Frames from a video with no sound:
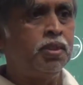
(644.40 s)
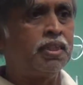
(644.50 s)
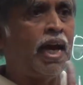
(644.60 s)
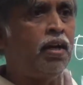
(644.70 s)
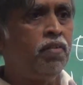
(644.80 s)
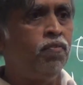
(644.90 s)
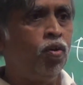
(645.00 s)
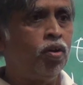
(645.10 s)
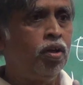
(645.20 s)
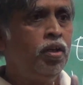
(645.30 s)
the scattered
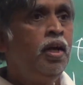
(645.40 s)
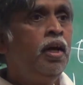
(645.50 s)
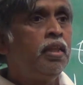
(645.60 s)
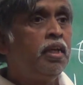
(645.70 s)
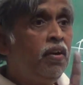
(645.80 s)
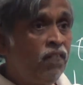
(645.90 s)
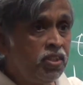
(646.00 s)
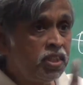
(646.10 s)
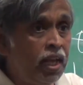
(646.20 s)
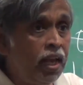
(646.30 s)
photon. The
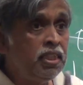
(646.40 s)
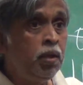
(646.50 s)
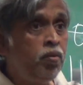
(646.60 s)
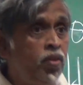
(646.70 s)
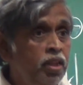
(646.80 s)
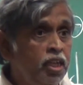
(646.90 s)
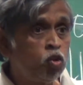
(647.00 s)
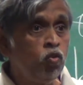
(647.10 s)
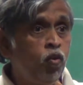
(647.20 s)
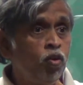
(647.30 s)
difference in energy between these
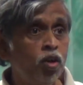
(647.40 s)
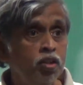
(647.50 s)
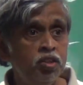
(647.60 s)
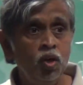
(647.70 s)
two photons